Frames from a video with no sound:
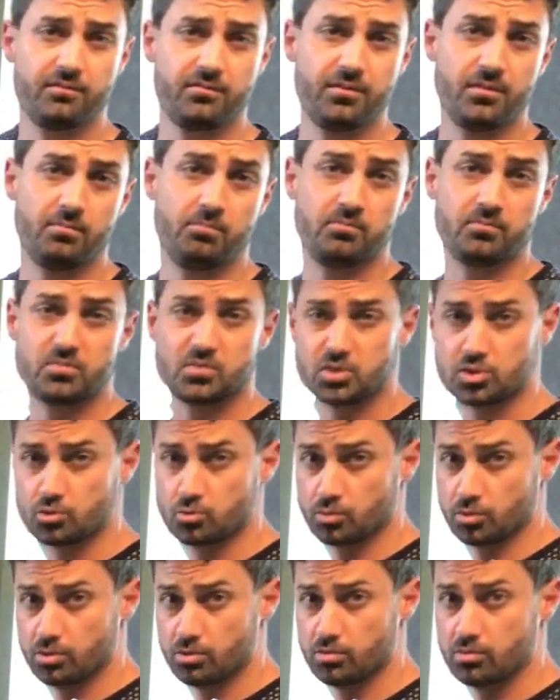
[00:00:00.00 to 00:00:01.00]
of the
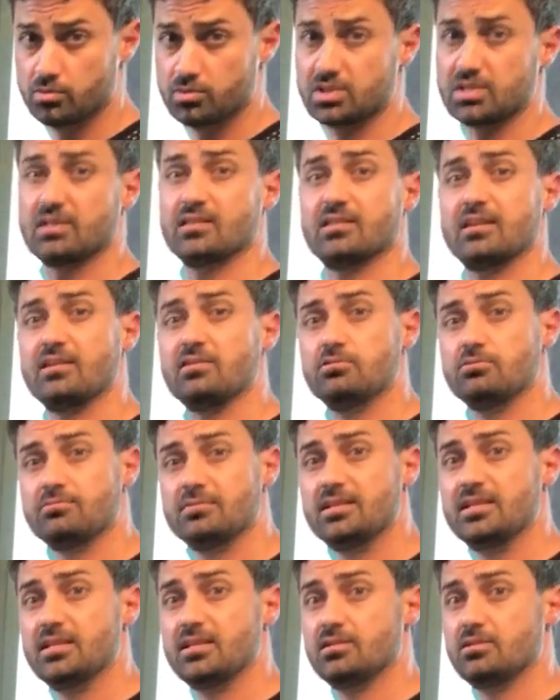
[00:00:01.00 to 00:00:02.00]
screws that you
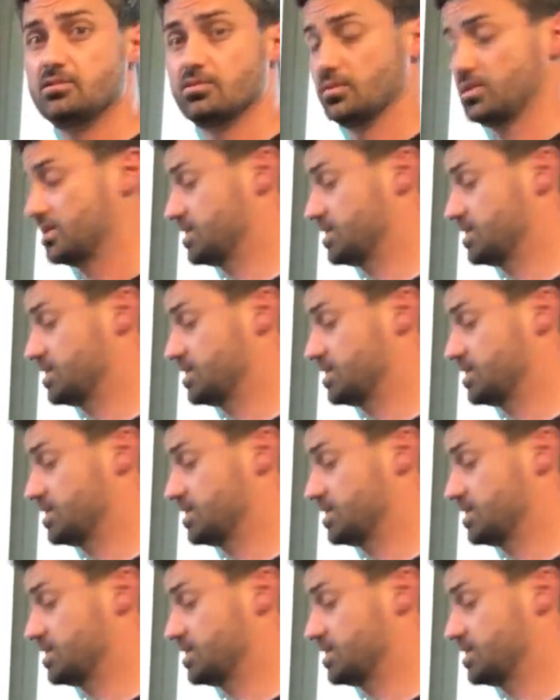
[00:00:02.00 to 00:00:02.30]
need to